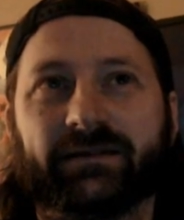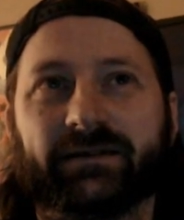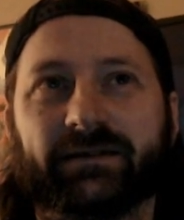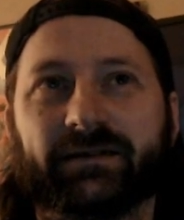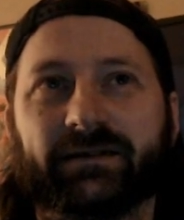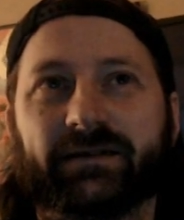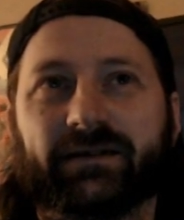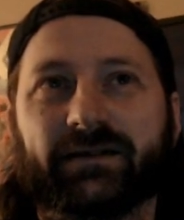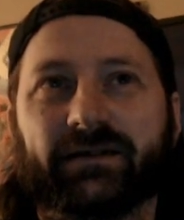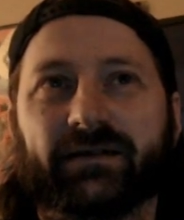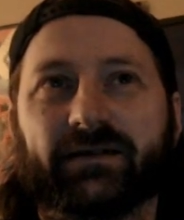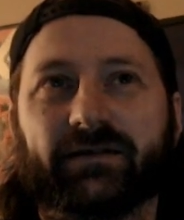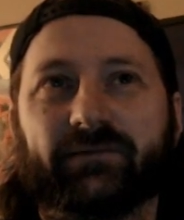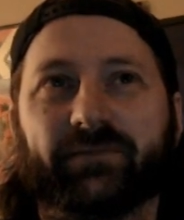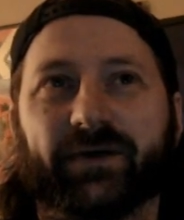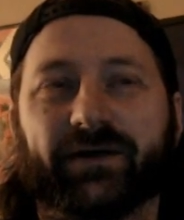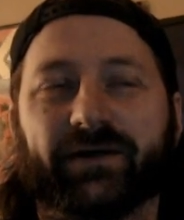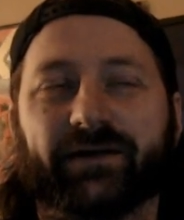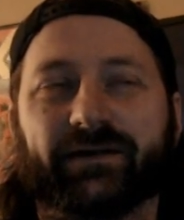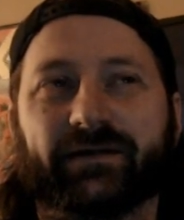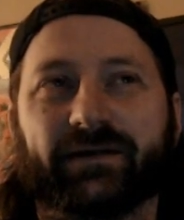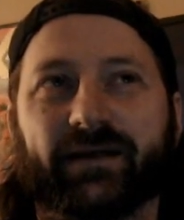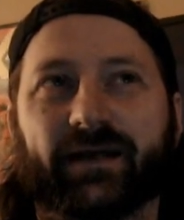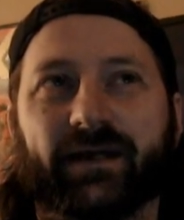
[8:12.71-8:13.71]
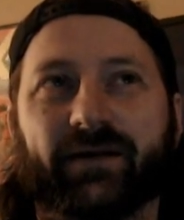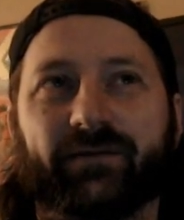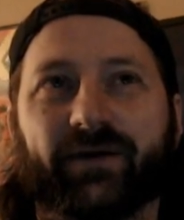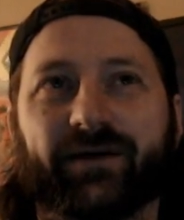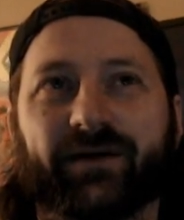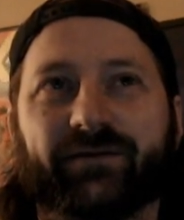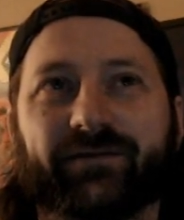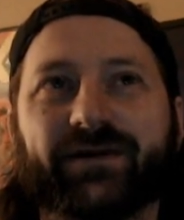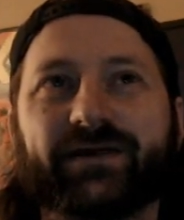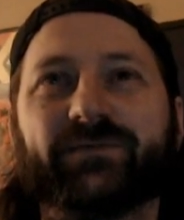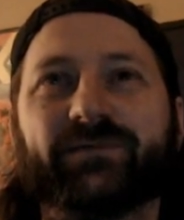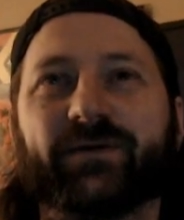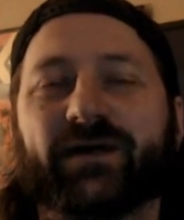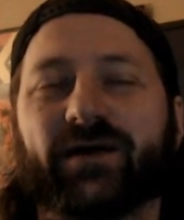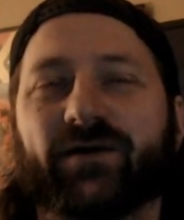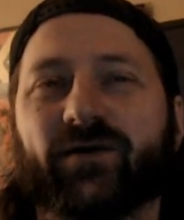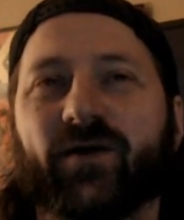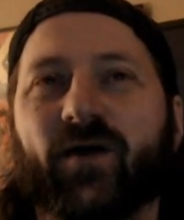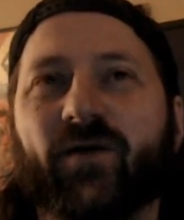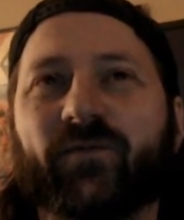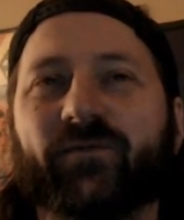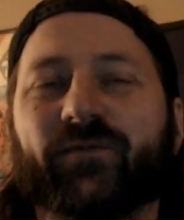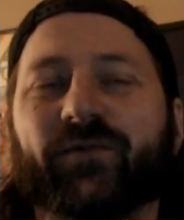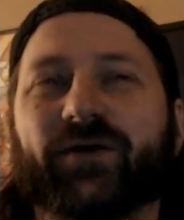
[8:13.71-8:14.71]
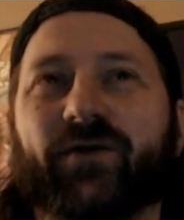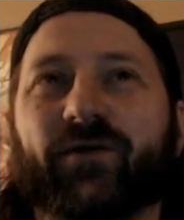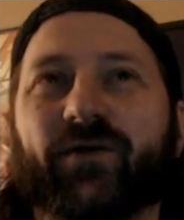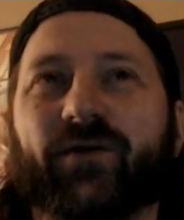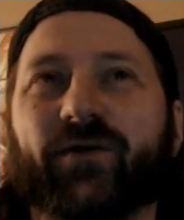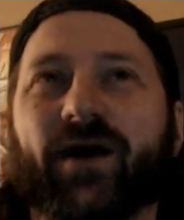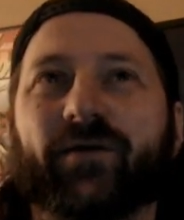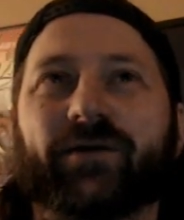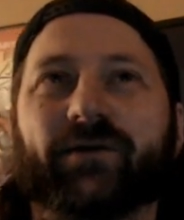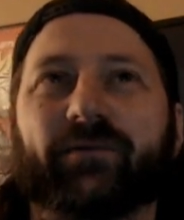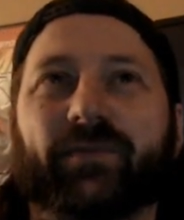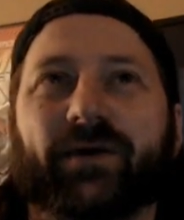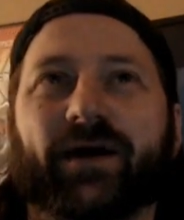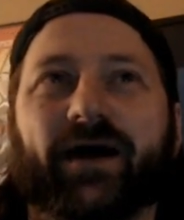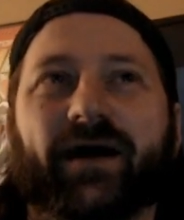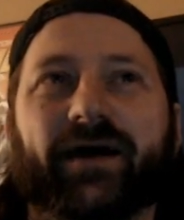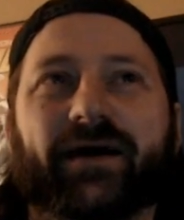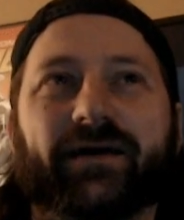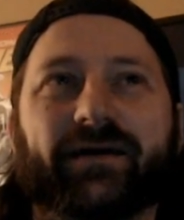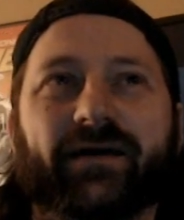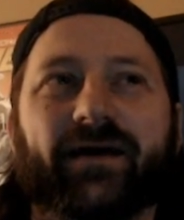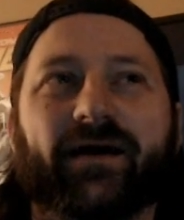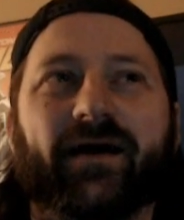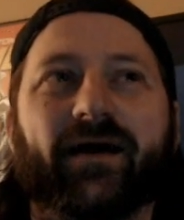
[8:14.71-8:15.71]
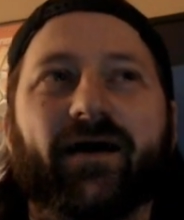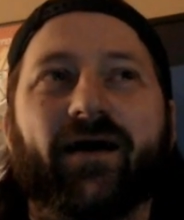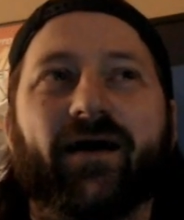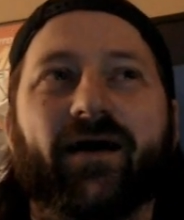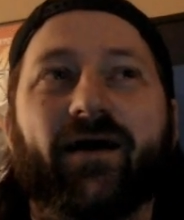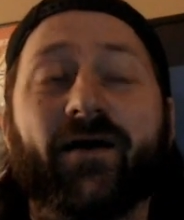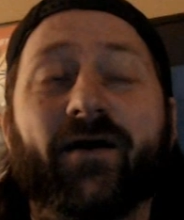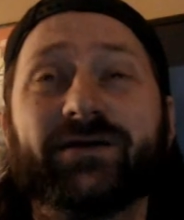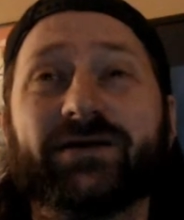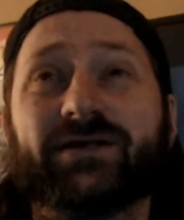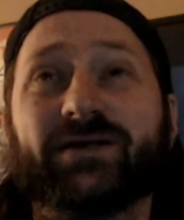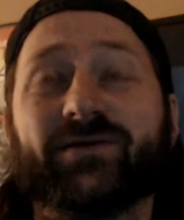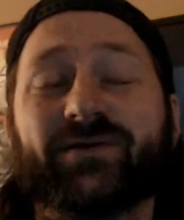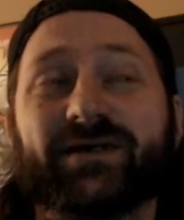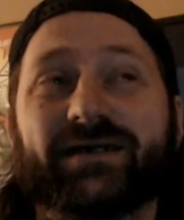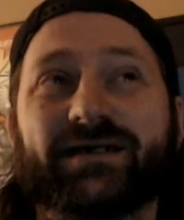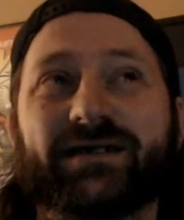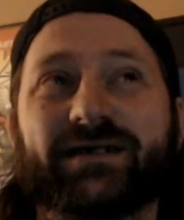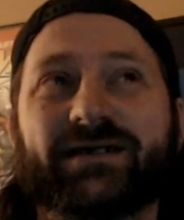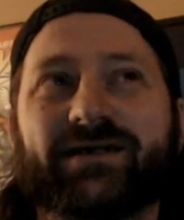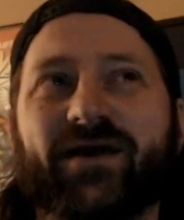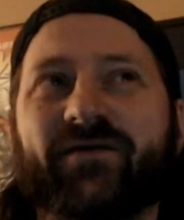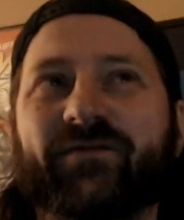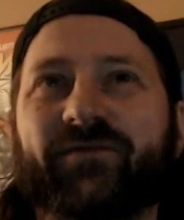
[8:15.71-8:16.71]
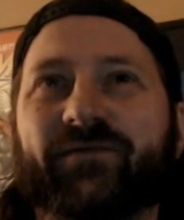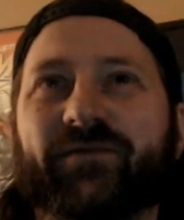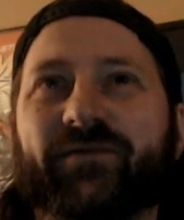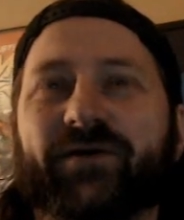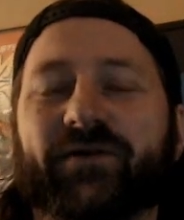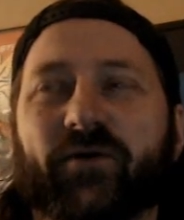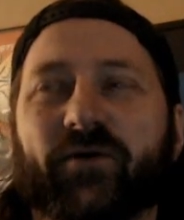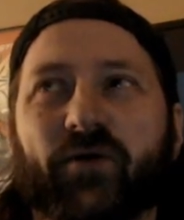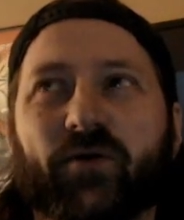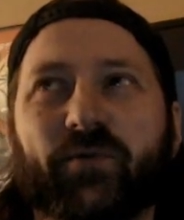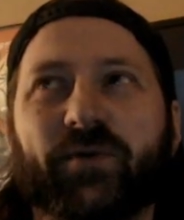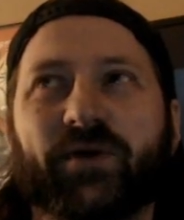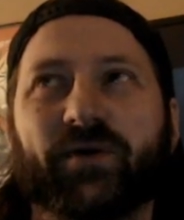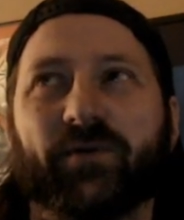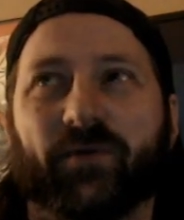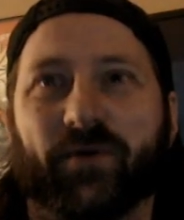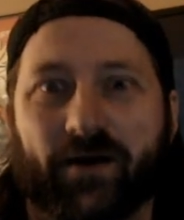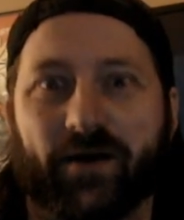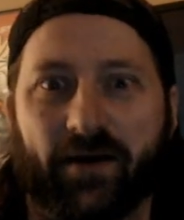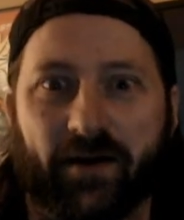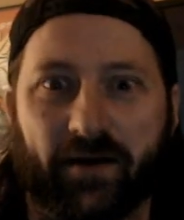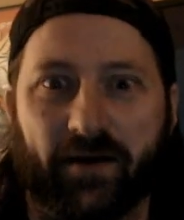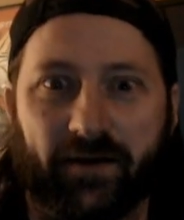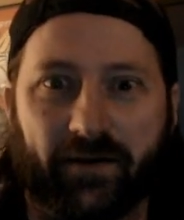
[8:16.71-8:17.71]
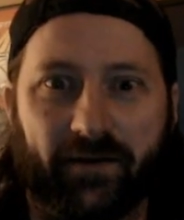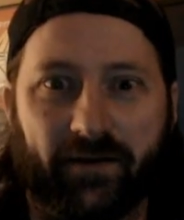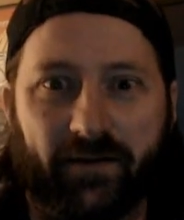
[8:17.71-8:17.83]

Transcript: But anyway, at least we can hopefully go out with a bang. Uh, also, the stuff with Obi-Wan,